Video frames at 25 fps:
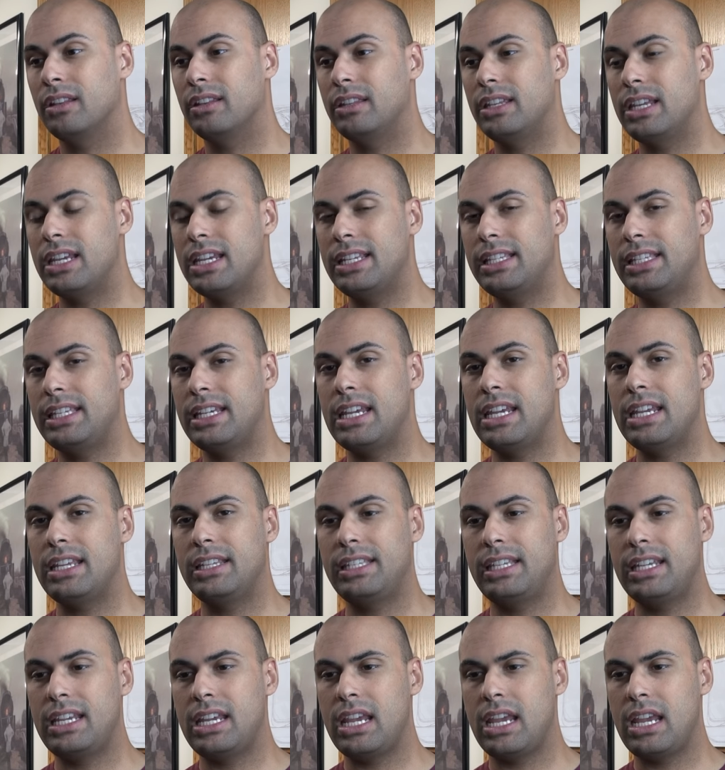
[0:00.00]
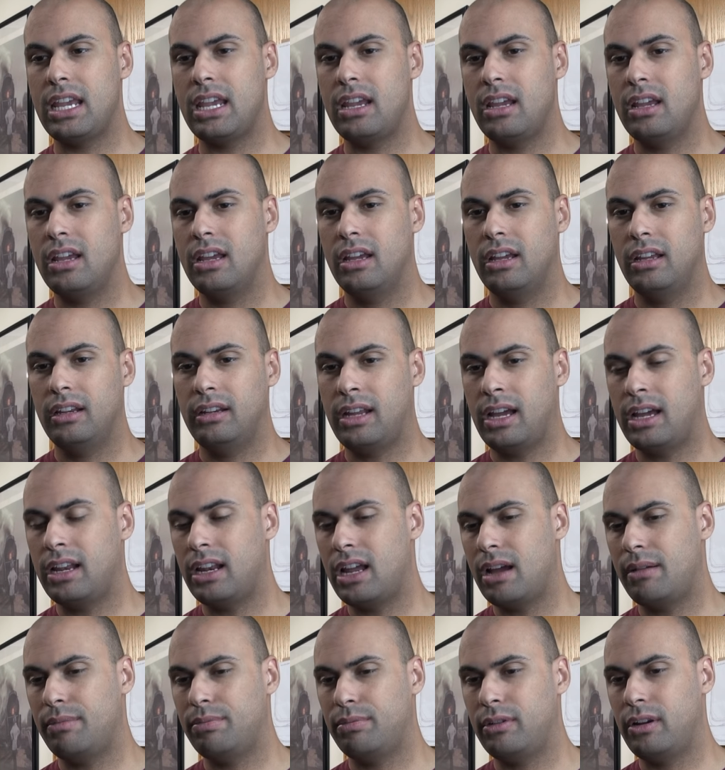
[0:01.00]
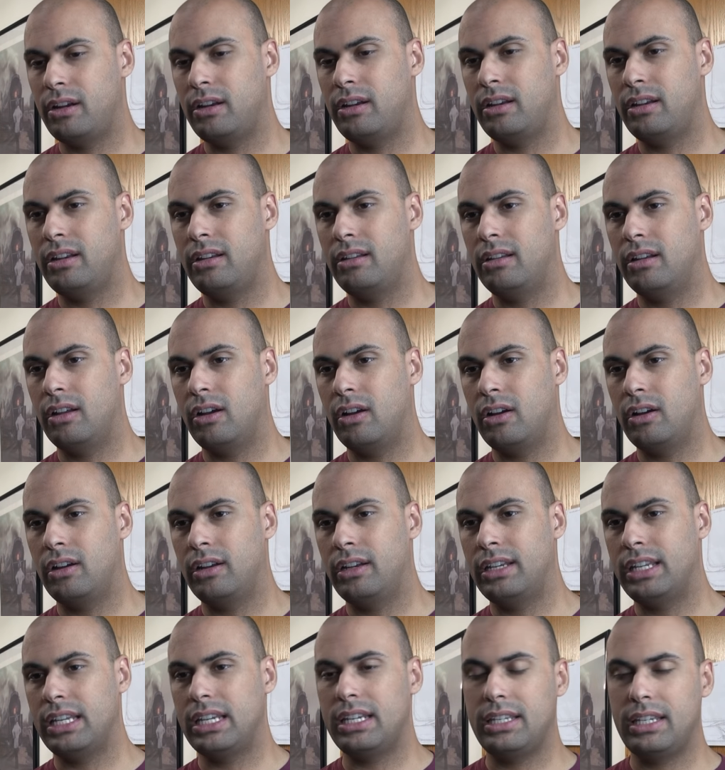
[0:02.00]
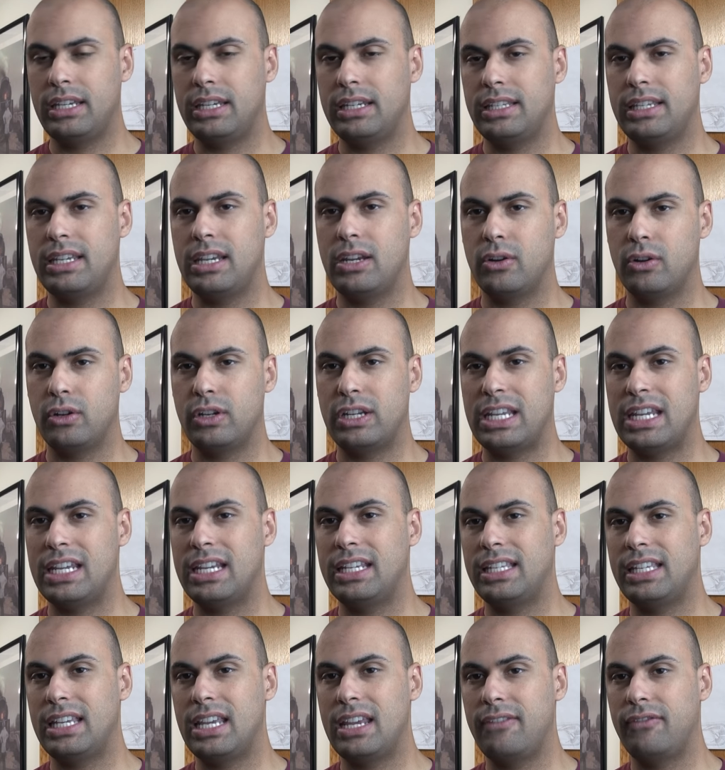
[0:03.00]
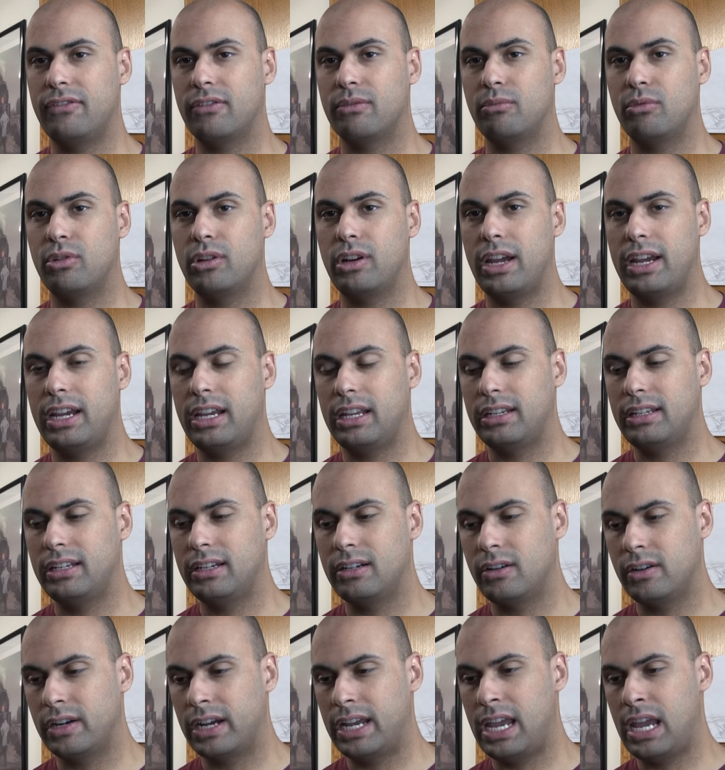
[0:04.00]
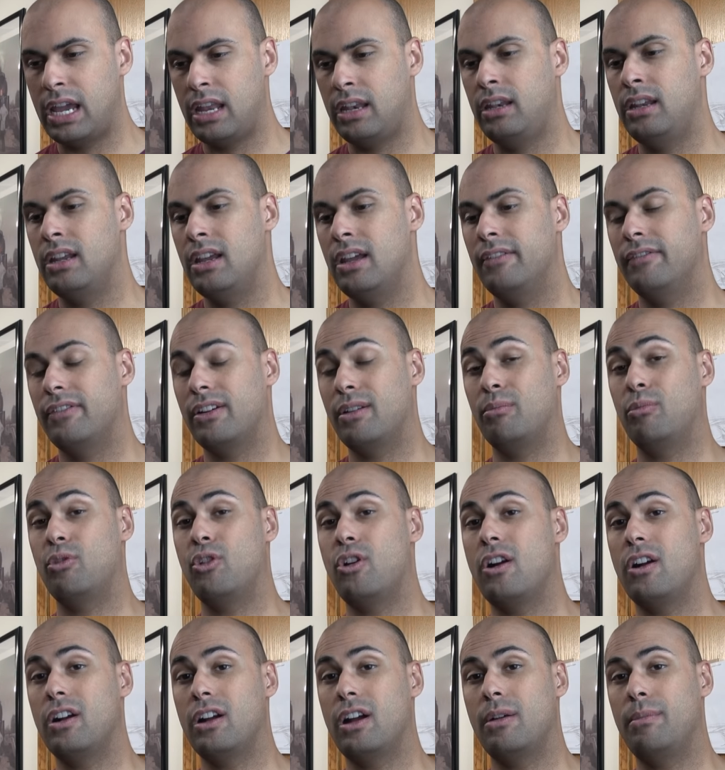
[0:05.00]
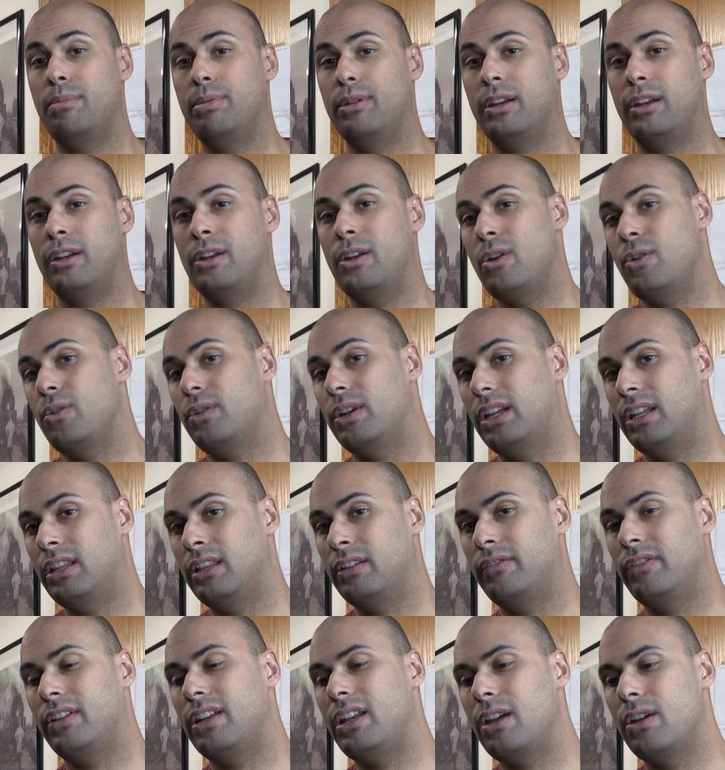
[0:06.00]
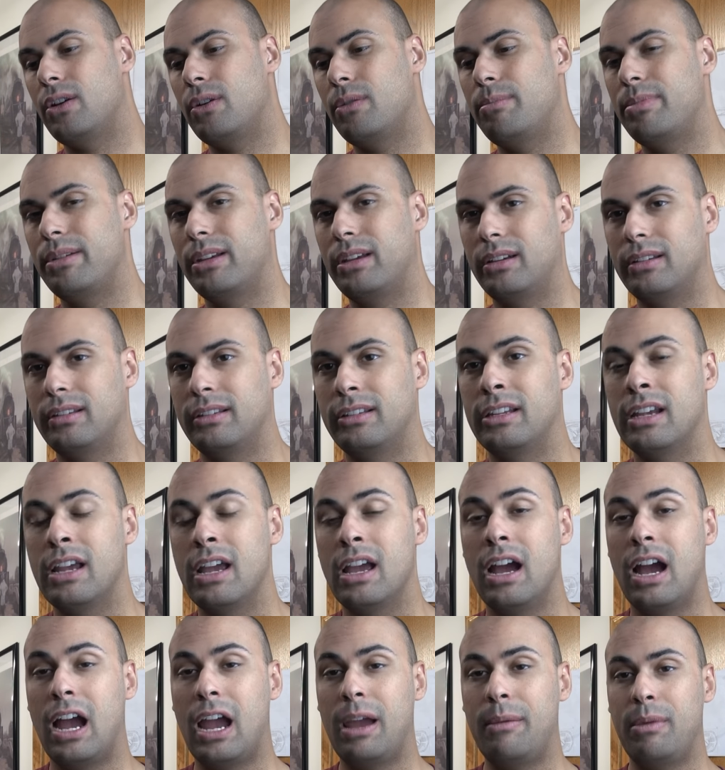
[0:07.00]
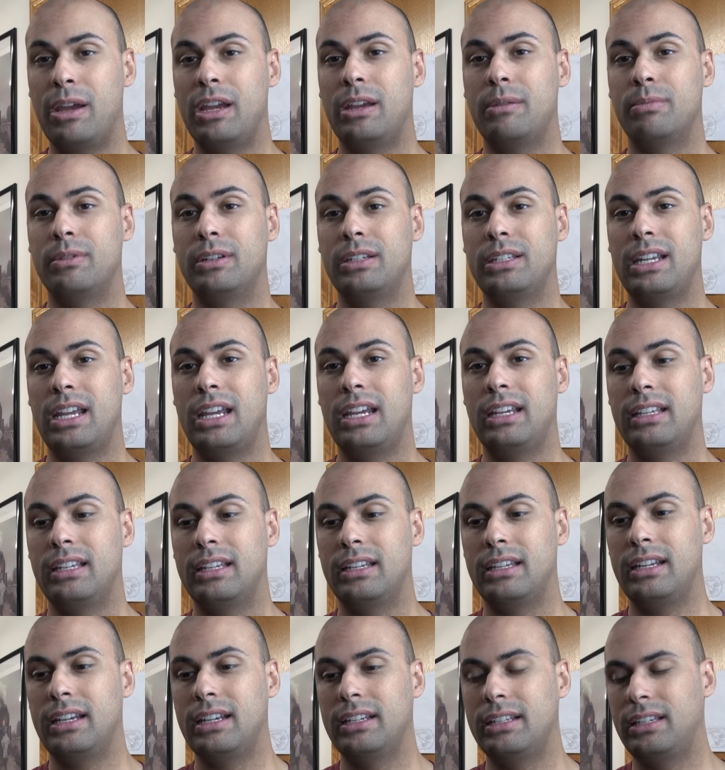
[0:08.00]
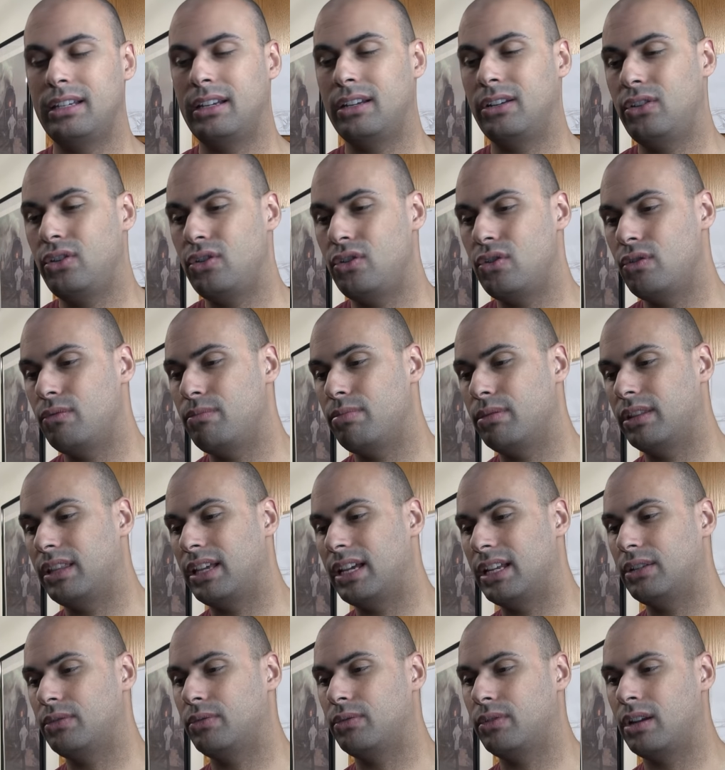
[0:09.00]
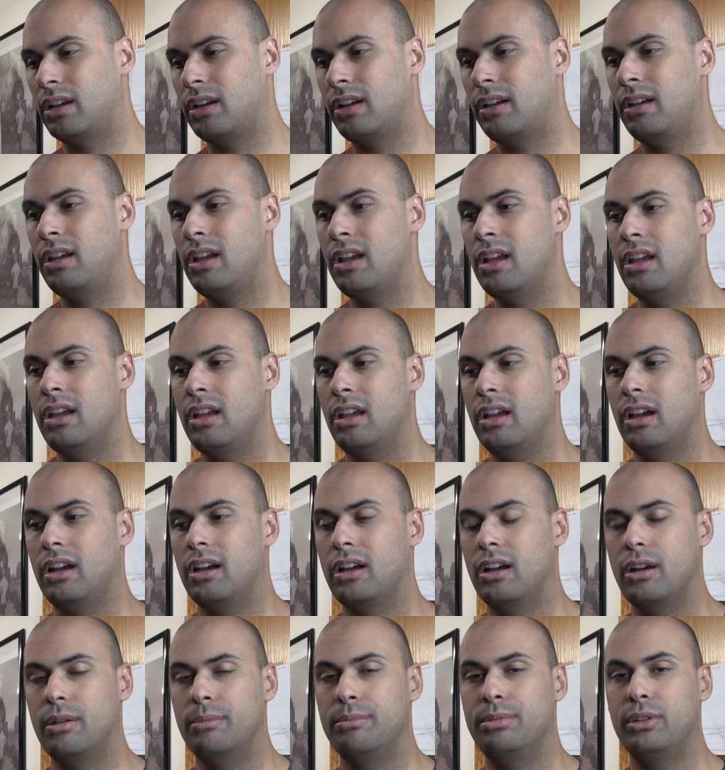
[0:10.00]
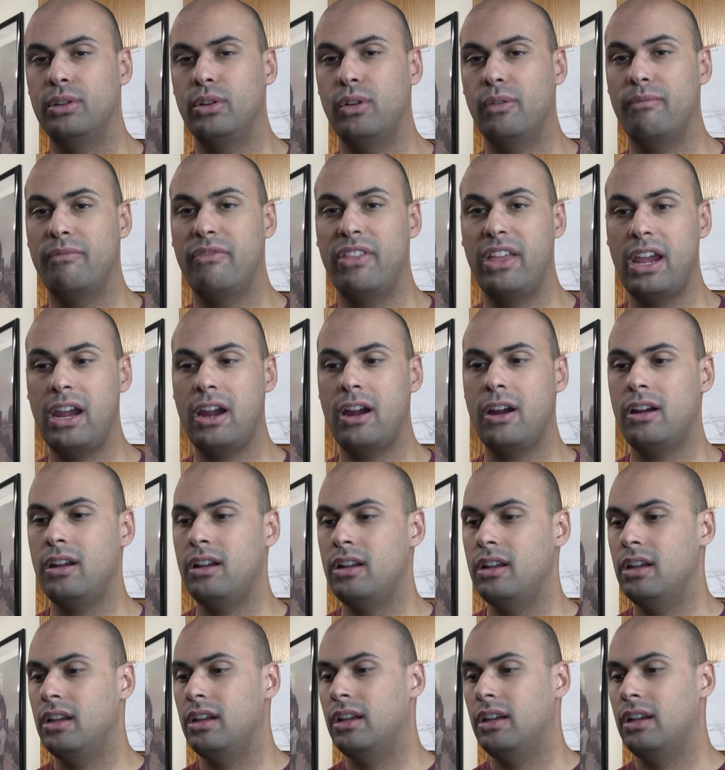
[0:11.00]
DCC, not operated on DCC or DC from what I can tell. Again, if I'm wrong, I'll put a note in the video because I make mistakes in testing too, but that's what I uh, observed there.